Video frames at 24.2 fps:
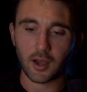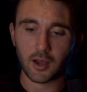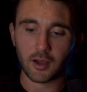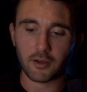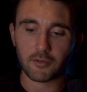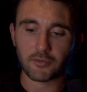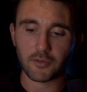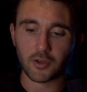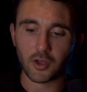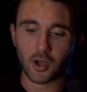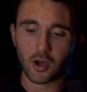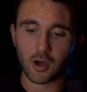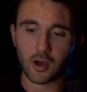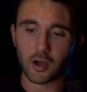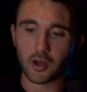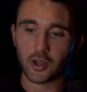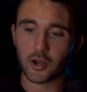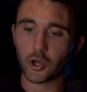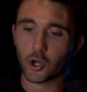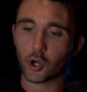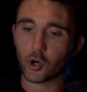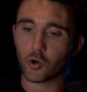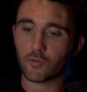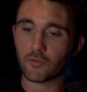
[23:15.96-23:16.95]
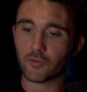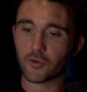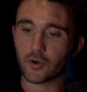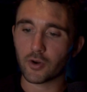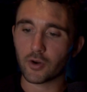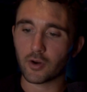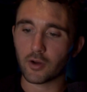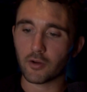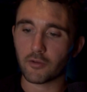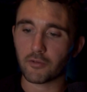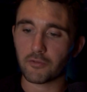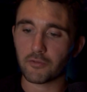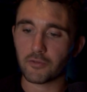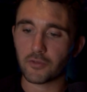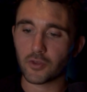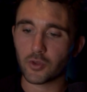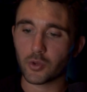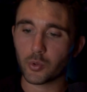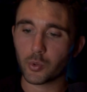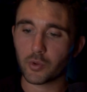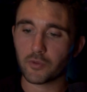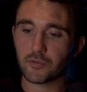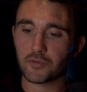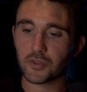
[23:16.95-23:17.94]
I've gone over a
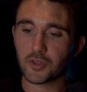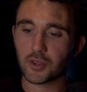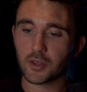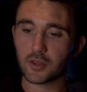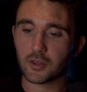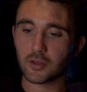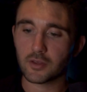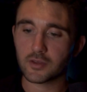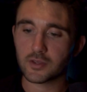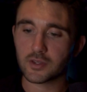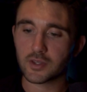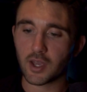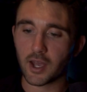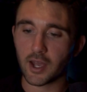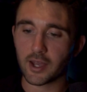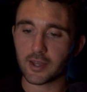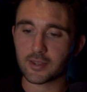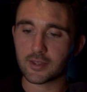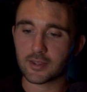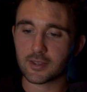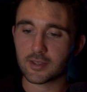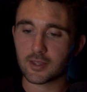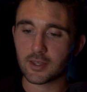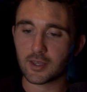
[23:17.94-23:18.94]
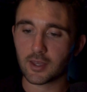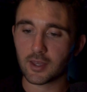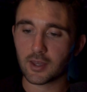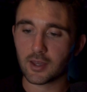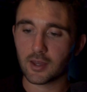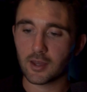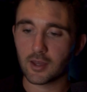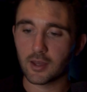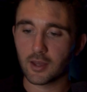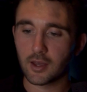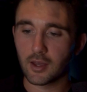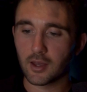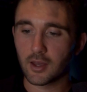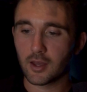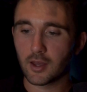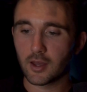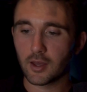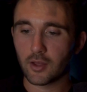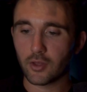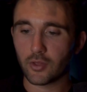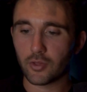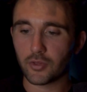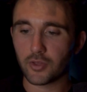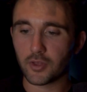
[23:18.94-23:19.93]
few of these. I think
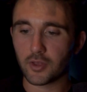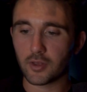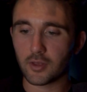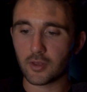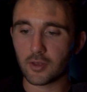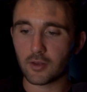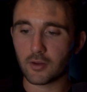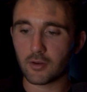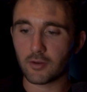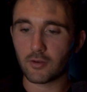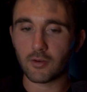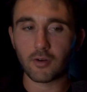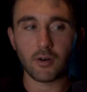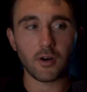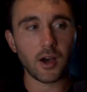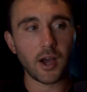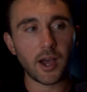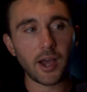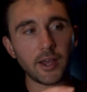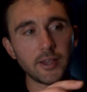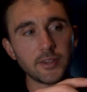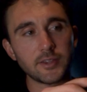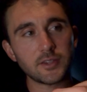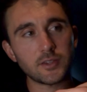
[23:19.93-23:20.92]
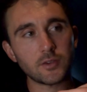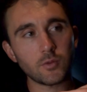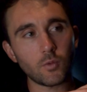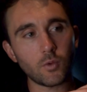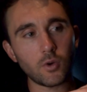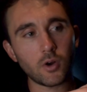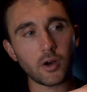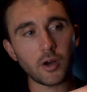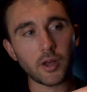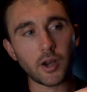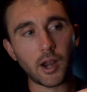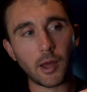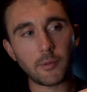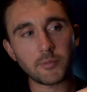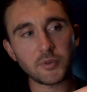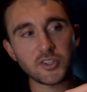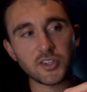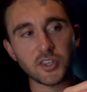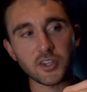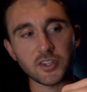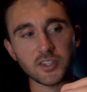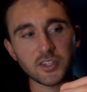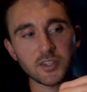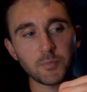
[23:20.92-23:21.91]
the last one, I'm
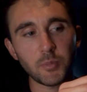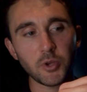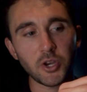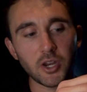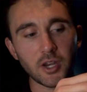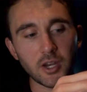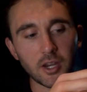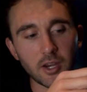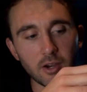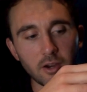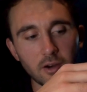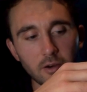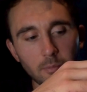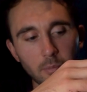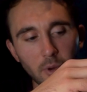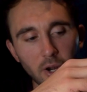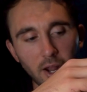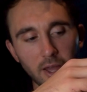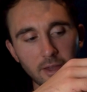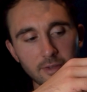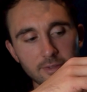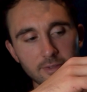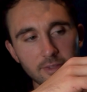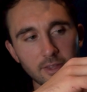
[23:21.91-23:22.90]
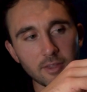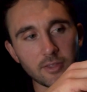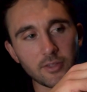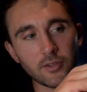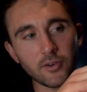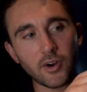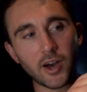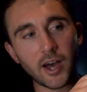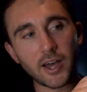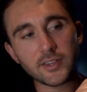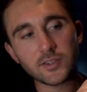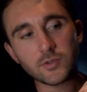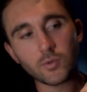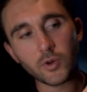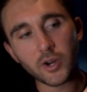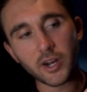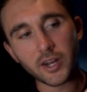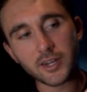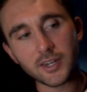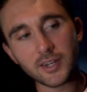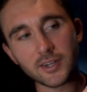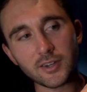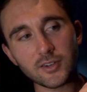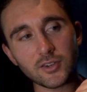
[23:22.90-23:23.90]
just going to spin it here, but I think the last
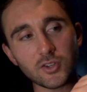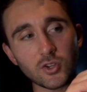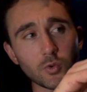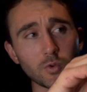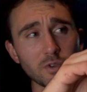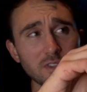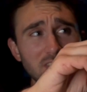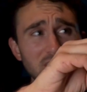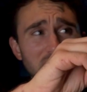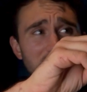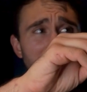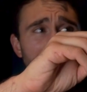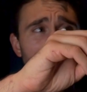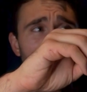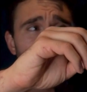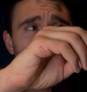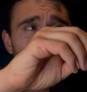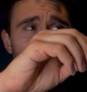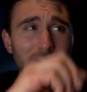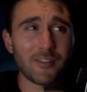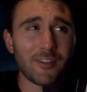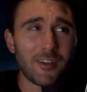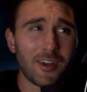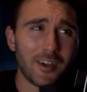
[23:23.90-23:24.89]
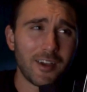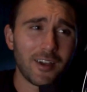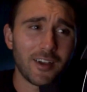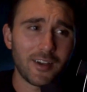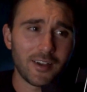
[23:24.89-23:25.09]
one I need to do is 7.